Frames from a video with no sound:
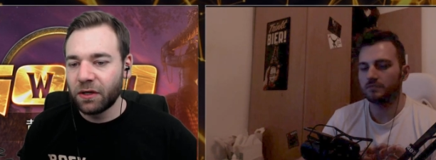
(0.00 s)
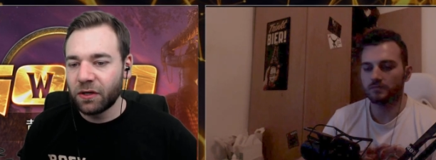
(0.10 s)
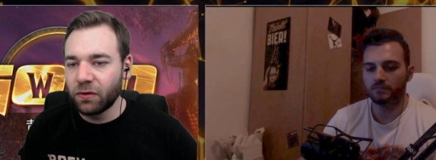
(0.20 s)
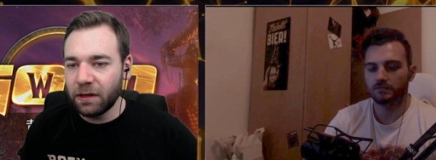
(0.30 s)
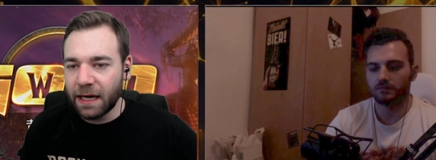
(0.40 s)

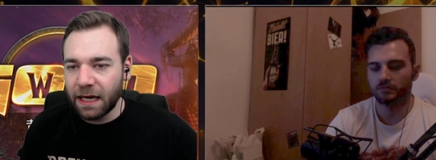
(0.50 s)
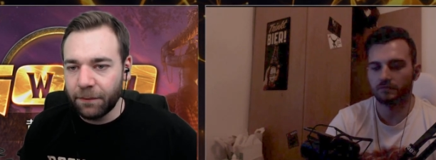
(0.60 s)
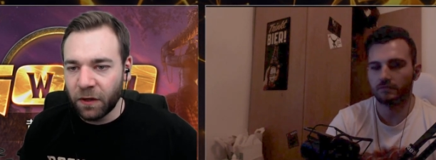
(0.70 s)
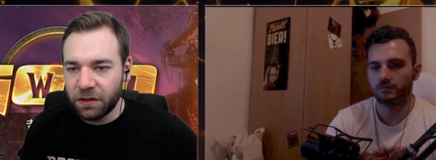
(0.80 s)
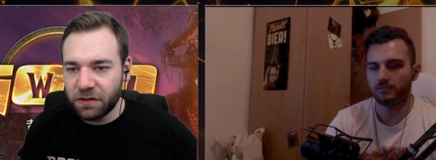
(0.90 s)
Speaker 1: cool
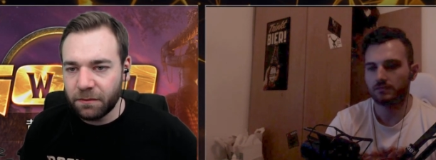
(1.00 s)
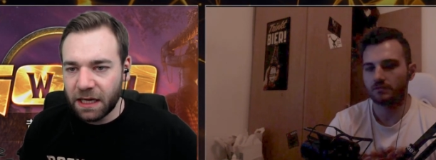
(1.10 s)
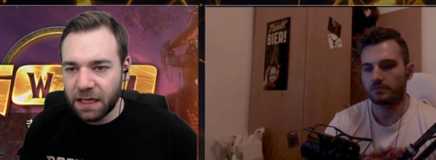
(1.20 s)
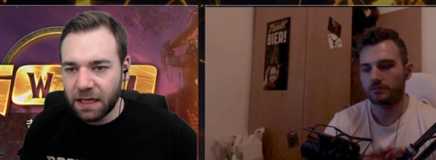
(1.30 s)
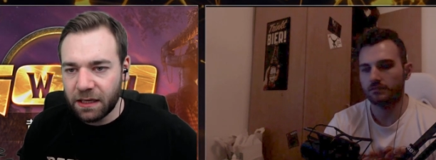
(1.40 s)
lineup. Not too
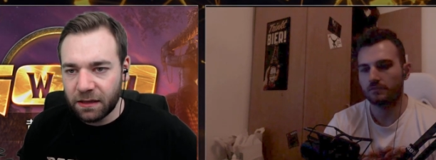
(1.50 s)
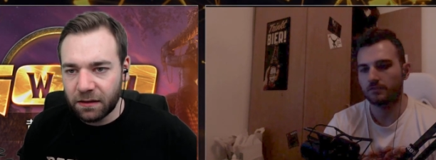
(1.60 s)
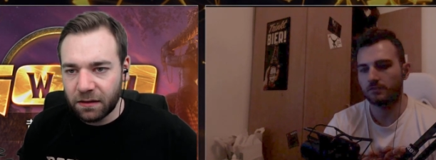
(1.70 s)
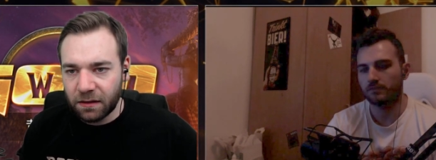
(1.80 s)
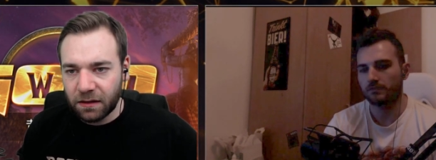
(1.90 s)
many
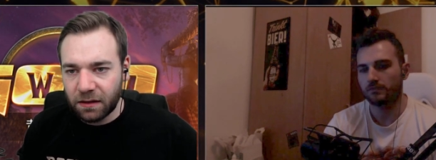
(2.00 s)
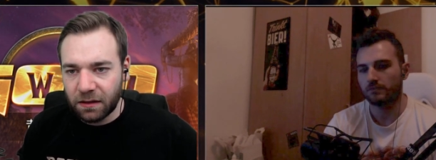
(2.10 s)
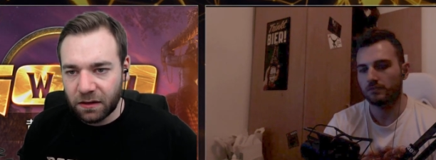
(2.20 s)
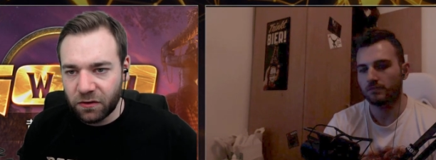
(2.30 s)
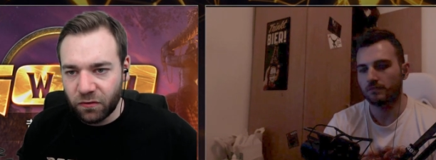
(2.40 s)

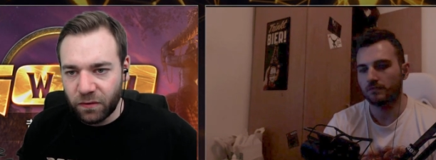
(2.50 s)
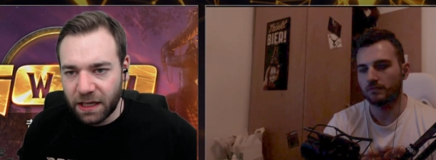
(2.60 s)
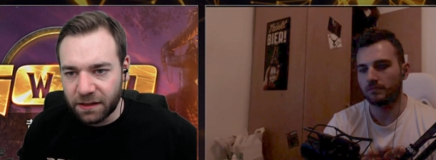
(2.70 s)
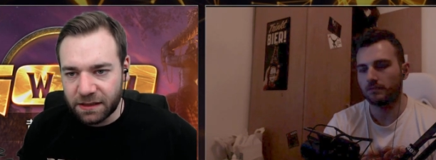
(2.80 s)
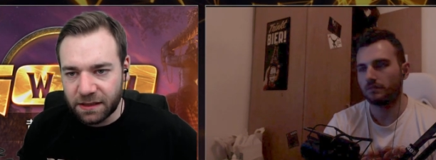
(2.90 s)

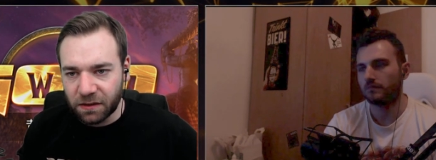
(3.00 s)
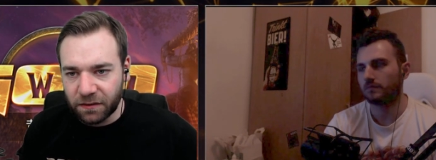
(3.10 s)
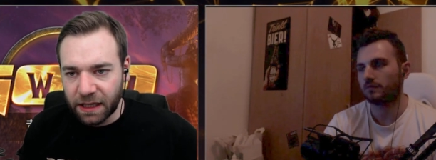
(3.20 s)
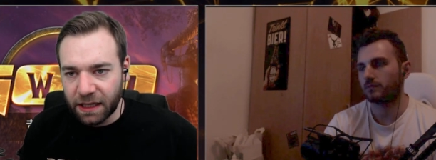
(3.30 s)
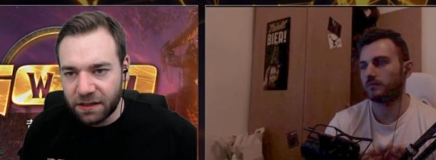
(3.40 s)
Koreans though,
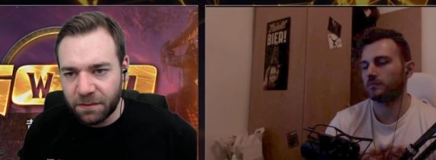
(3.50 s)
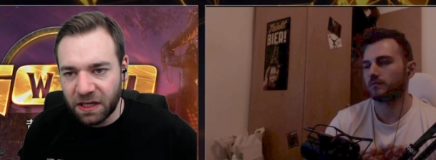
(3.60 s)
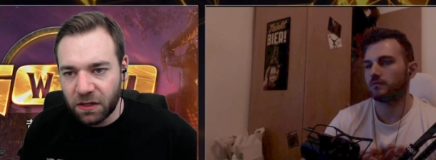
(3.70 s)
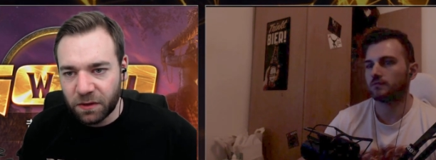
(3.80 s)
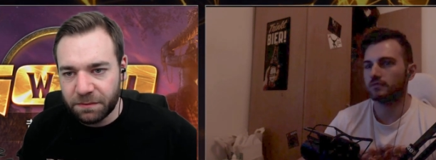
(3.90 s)
right?
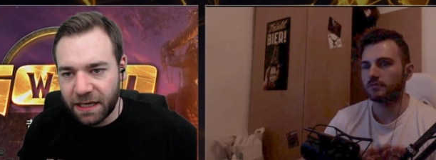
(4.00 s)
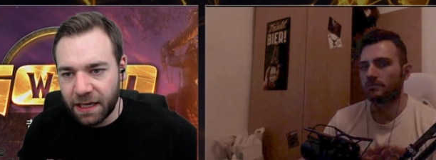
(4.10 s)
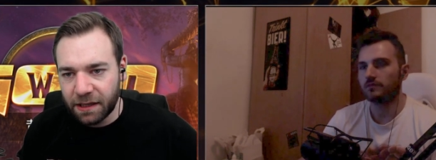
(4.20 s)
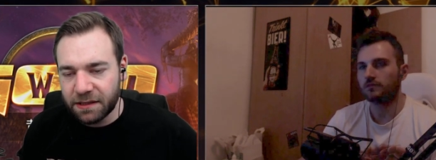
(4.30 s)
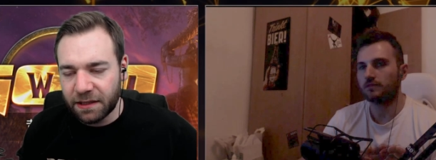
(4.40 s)
Chaemiko was
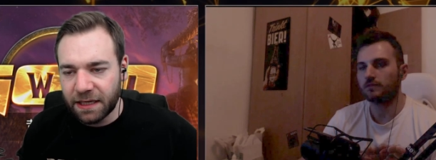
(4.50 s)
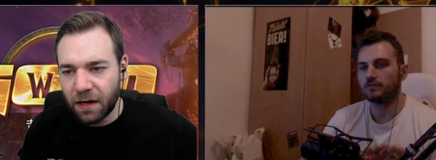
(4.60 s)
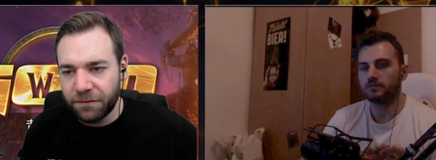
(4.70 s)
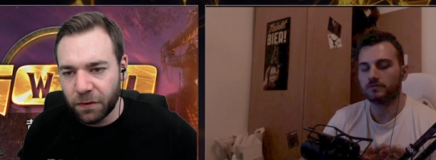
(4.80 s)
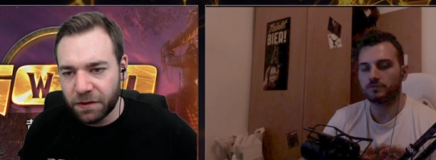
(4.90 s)
playing until
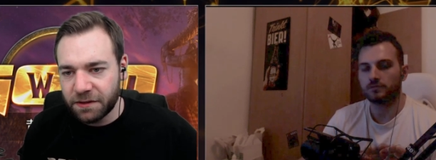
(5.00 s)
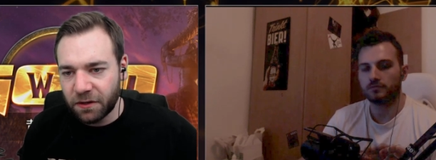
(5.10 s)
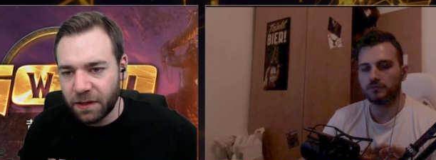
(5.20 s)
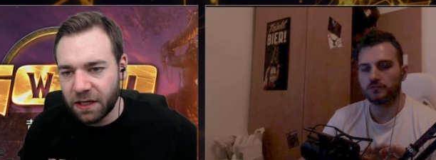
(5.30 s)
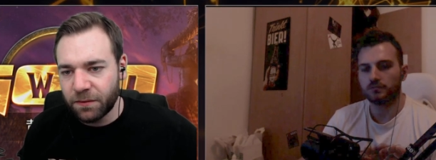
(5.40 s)
now. Focus is
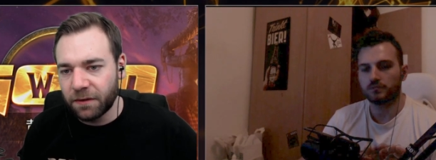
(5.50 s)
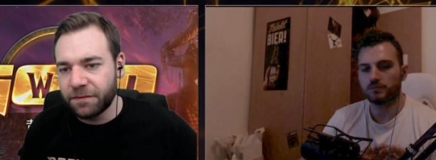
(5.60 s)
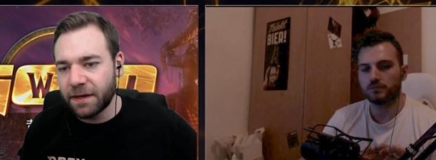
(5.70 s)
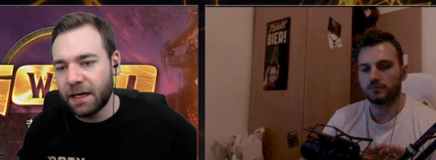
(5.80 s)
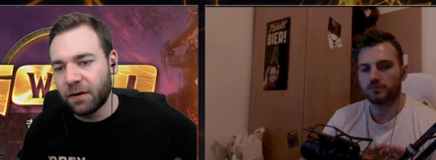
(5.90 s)
already
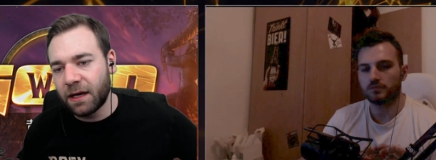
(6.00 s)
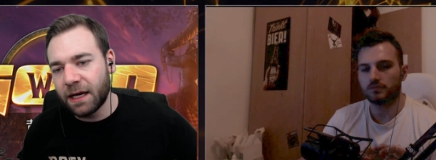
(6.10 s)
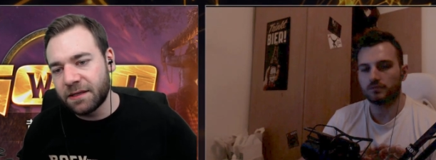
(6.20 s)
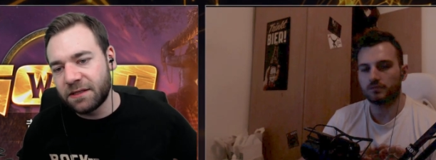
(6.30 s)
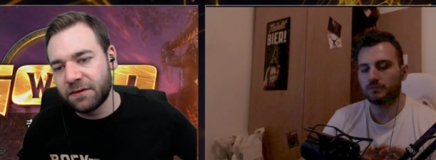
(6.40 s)
qualified.
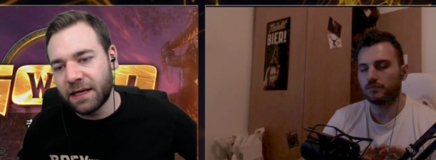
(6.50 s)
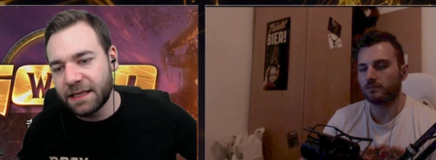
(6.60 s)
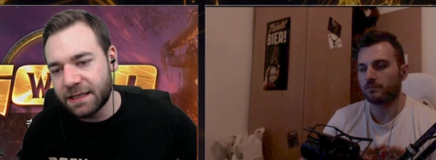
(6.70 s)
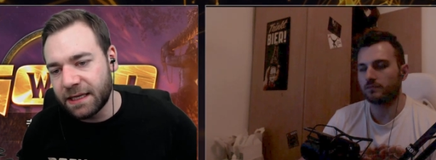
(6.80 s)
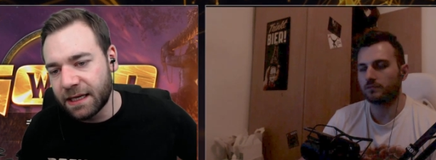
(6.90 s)
Lawliet is too
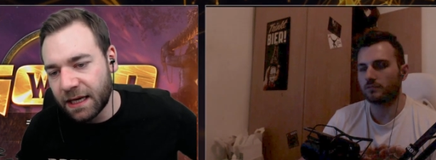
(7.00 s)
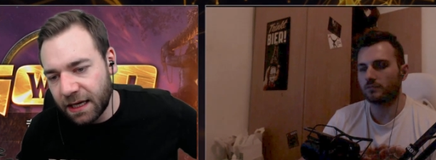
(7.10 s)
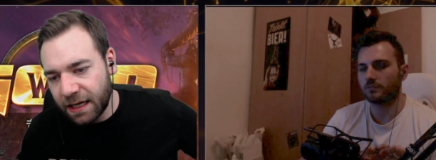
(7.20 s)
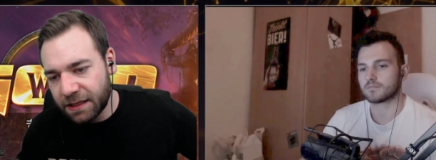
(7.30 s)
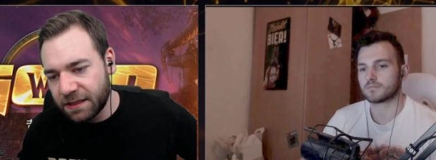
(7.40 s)
lazy,
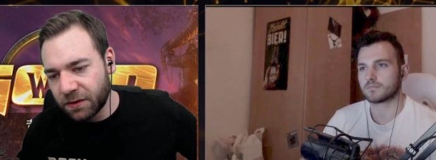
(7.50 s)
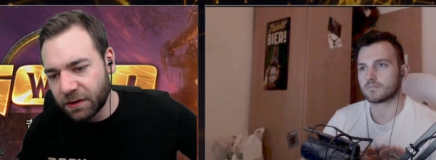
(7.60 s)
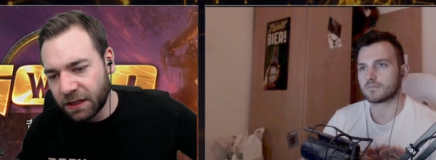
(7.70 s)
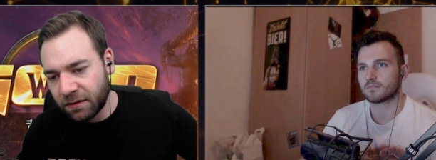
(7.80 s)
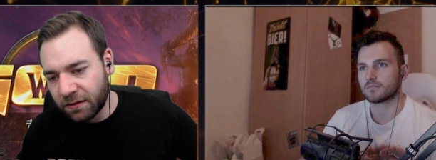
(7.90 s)
and so
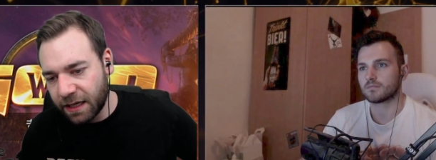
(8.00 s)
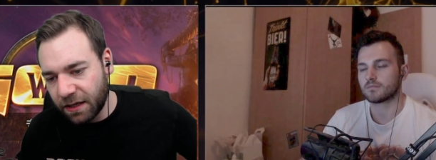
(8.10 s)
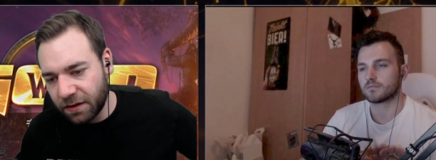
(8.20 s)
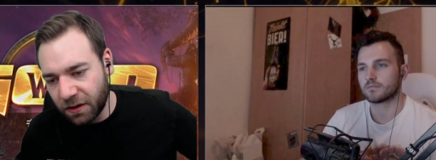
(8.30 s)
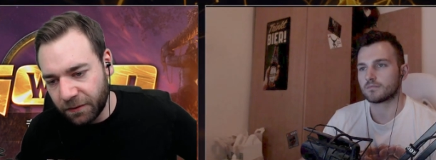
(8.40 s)
in. I
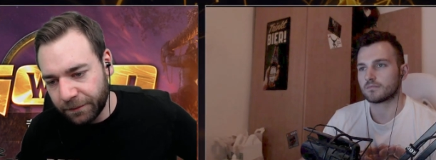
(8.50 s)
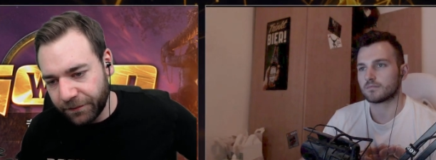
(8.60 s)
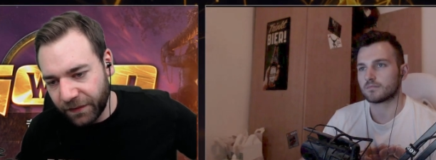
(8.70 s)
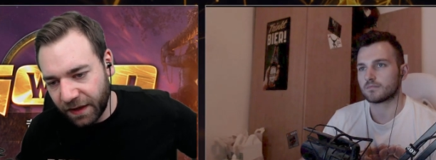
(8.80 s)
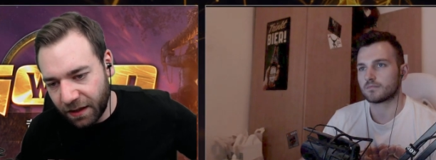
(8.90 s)
don't know.
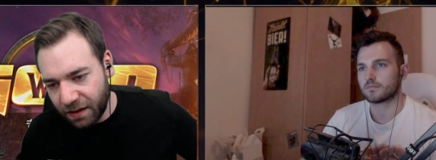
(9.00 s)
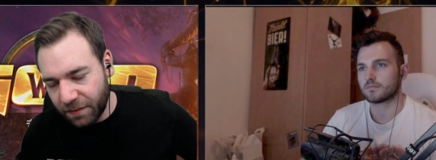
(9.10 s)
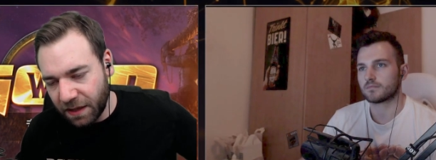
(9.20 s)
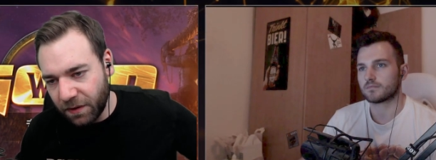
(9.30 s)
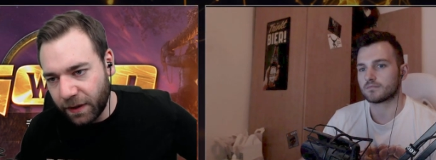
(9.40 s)

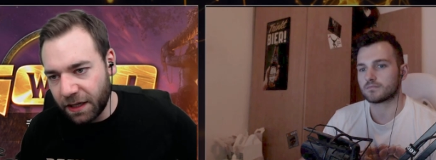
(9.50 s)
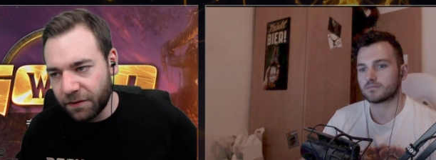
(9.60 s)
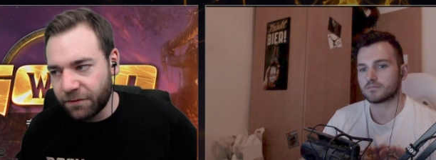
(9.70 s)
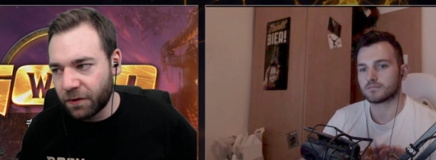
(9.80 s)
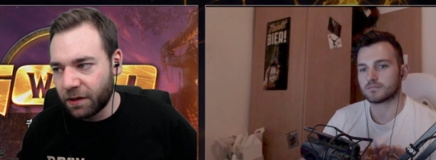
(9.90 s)
Maybe
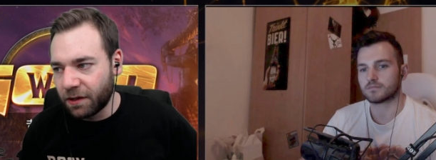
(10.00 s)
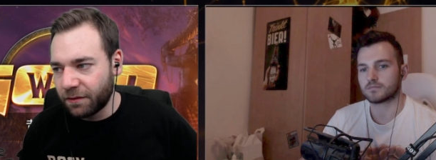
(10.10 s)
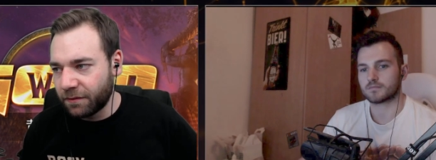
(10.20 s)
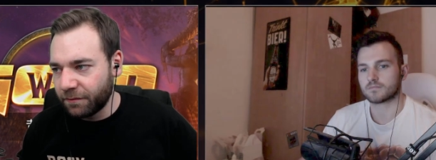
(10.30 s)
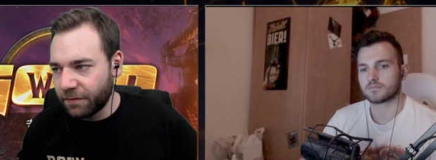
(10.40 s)
waiting for
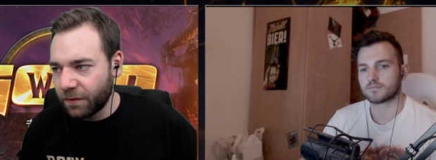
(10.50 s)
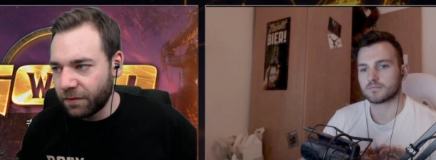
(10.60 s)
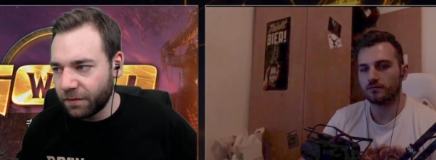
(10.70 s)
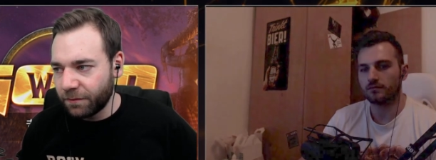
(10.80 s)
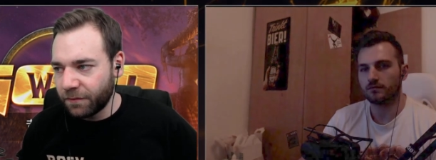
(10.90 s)

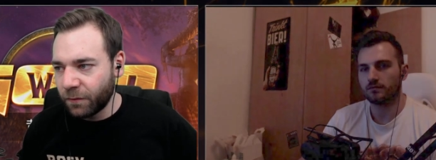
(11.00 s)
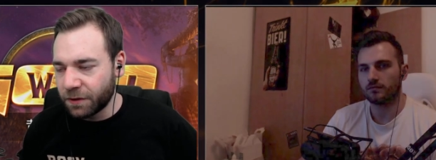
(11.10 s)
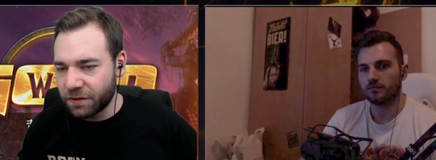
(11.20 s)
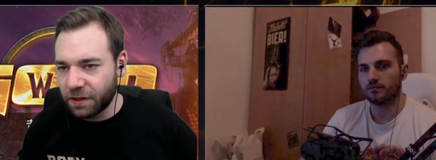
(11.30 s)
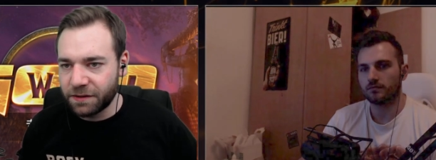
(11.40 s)

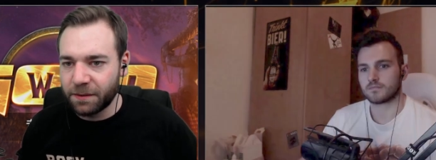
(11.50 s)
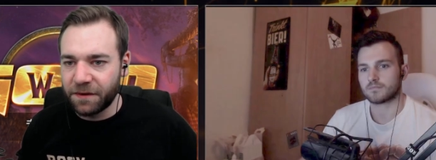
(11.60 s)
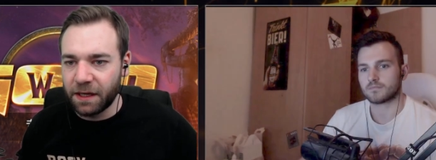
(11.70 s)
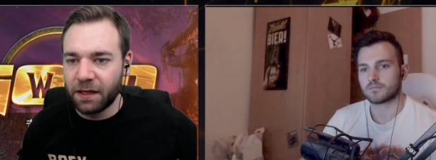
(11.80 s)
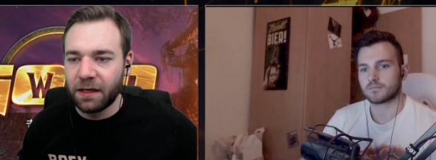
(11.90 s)
worst grid or
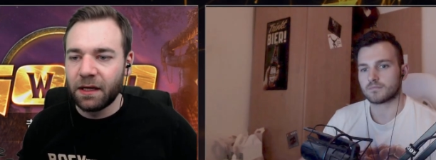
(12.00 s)
something.